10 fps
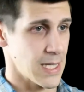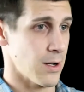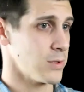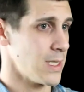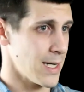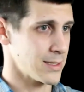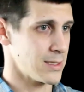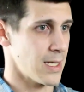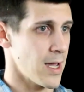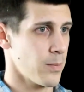that was the next
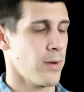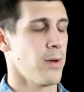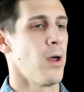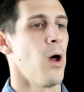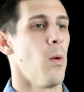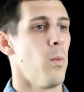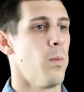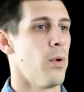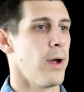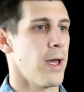step,
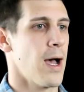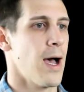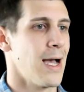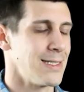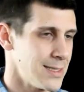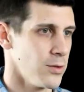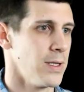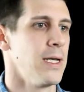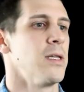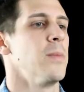but I still
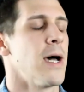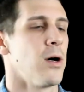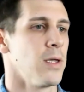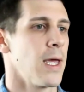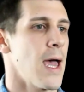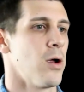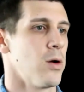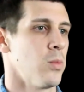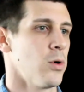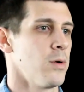needed to be held
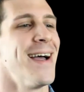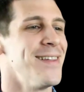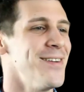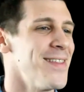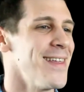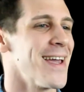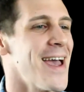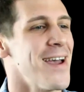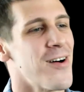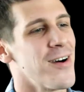accountable. I do think
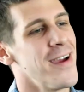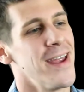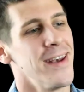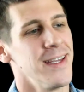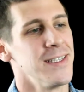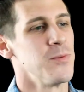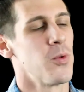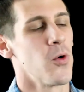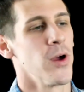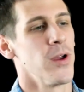ARN is
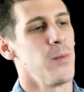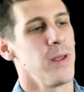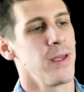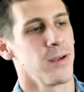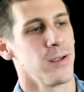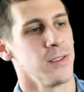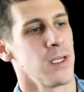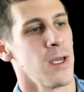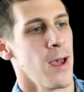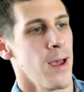important
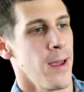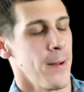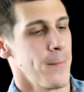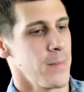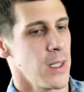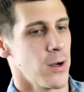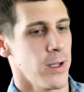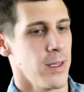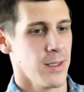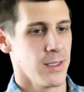because
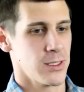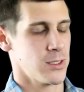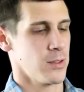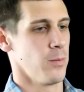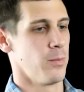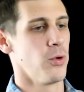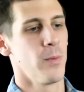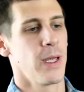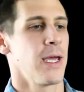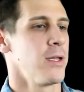in this
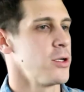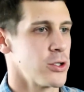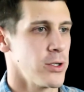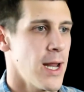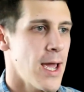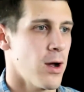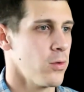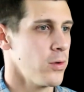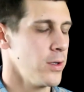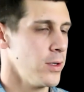booming industry
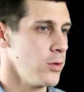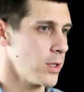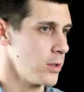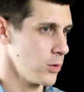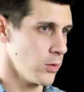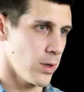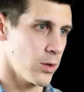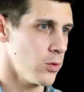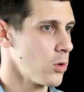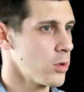now, you can do a
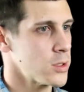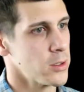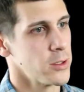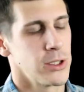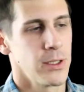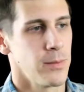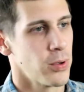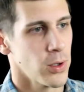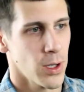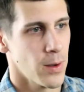Google search and
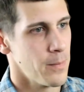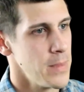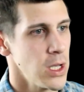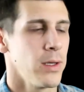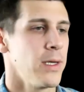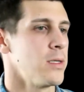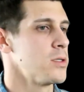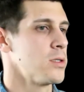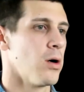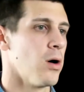pull up
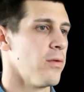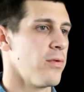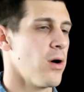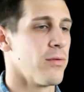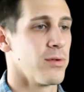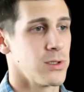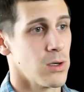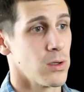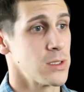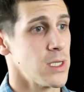millions of
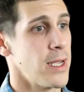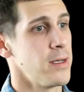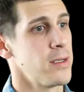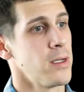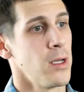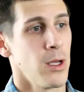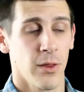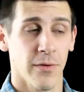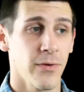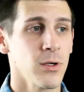results. And
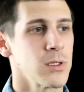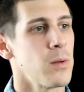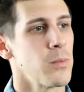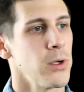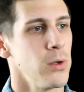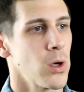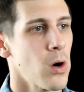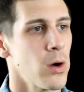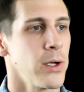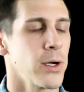the first number you
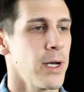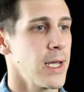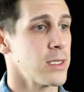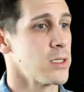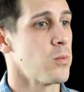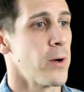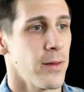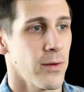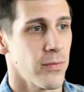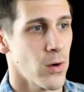call, you're gonna get someone
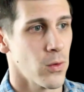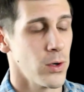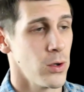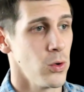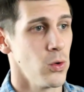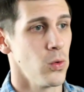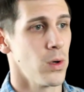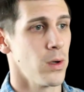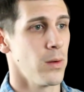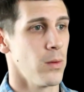on the phone who
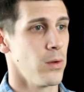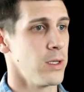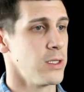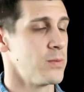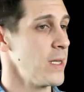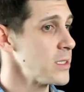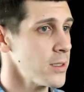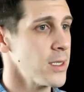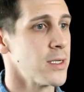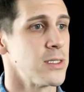is
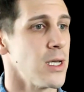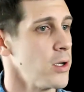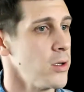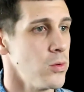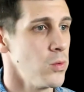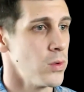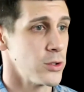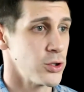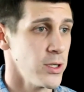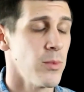basically gonna sell you a
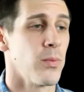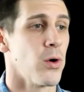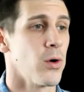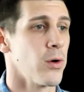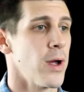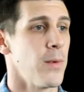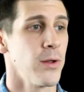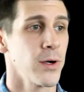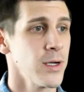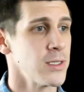treatment program,
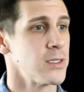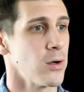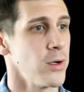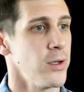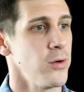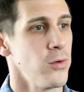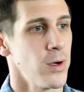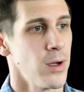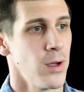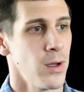and they're gonna sell you
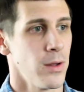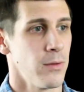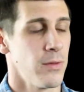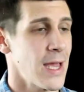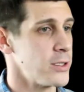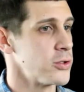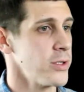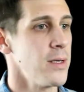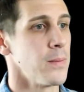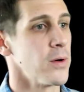that
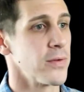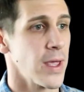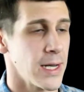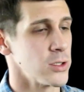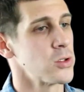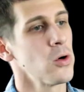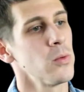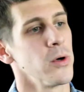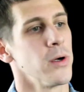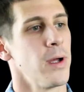dream of getting
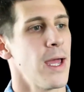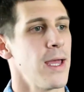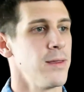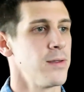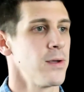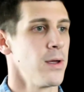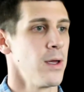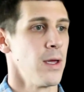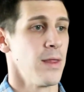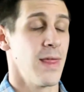sober. And
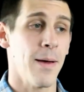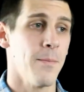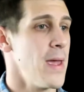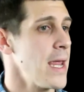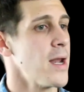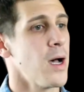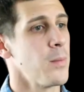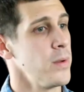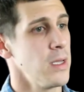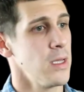that may
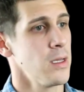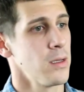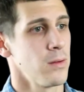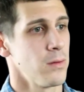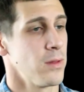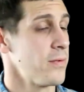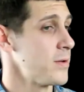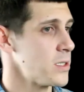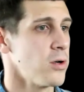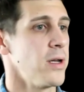not be the
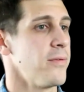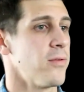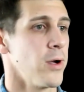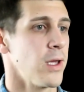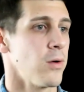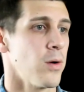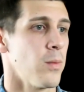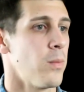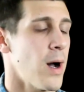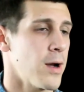facility for you.
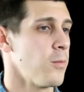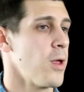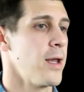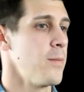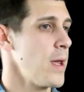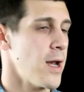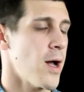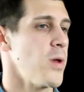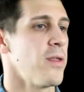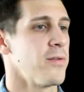Bottom line, it may
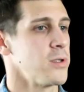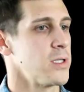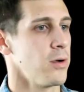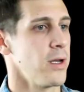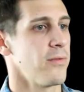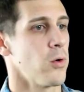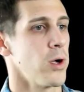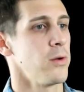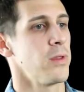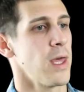not be the facility for
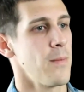you.